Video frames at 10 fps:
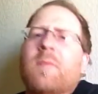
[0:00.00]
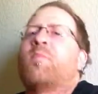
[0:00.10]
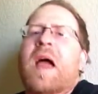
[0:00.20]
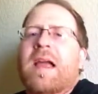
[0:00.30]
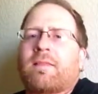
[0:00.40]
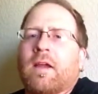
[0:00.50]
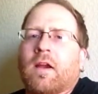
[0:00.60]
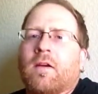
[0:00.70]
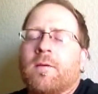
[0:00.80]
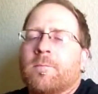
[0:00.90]
it back
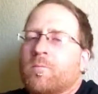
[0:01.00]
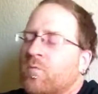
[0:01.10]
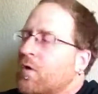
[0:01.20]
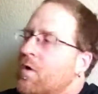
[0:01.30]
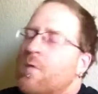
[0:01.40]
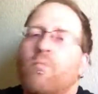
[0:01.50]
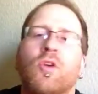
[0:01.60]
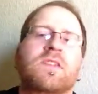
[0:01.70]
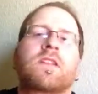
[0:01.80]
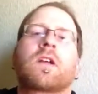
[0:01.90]
there,
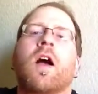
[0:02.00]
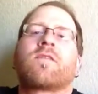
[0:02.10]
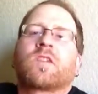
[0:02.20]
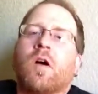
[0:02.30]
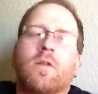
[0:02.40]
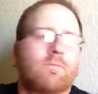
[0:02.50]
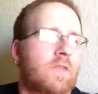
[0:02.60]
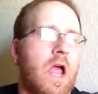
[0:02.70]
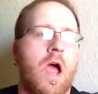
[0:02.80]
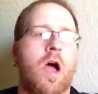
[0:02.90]
puts the cuffs on.
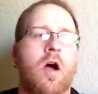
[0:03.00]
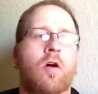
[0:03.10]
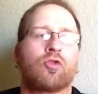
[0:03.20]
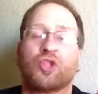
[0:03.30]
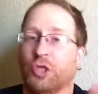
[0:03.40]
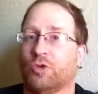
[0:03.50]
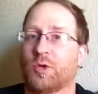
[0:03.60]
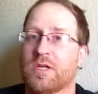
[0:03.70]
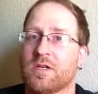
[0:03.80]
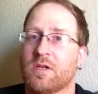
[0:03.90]
Now,
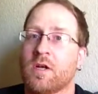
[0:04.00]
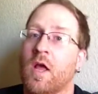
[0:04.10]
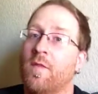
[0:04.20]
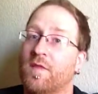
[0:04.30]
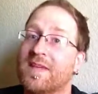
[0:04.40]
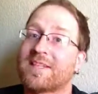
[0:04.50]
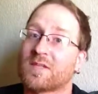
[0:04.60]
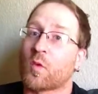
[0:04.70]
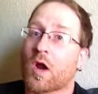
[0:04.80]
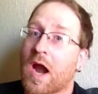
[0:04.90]
children, this is
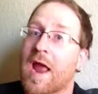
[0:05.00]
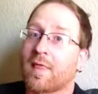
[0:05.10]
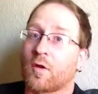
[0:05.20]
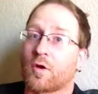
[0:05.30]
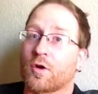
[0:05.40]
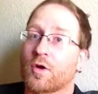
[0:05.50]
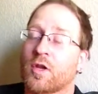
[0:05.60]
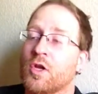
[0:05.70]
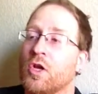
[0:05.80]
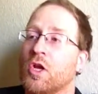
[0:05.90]
where I learned
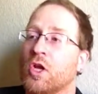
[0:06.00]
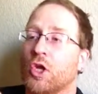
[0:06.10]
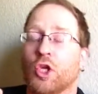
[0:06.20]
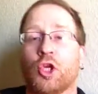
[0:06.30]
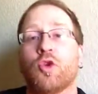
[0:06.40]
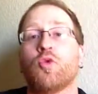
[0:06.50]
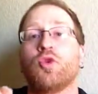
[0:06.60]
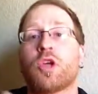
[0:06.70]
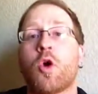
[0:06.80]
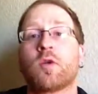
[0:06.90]
you
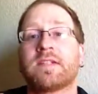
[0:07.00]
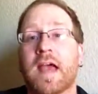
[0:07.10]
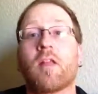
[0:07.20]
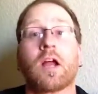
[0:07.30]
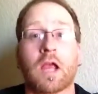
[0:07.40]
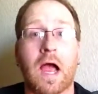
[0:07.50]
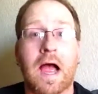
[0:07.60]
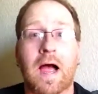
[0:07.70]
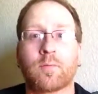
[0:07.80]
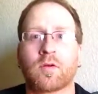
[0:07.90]
don't tell a
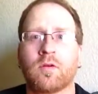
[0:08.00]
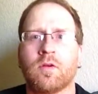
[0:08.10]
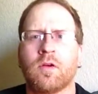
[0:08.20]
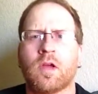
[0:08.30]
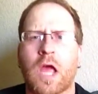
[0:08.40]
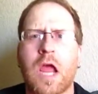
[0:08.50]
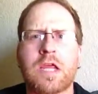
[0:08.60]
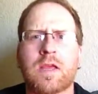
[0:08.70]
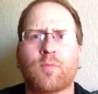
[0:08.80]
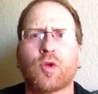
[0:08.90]
cop,
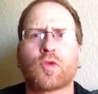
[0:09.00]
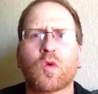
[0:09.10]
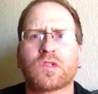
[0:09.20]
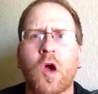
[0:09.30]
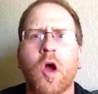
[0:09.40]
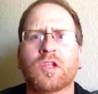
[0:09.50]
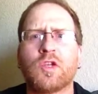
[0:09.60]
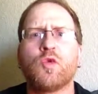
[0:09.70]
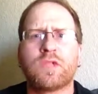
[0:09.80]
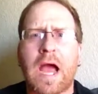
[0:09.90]
hey, you put those on
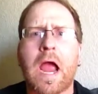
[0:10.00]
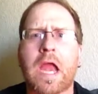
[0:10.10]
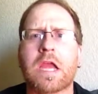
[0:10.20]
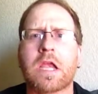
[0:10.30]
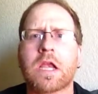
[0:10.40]
too tight.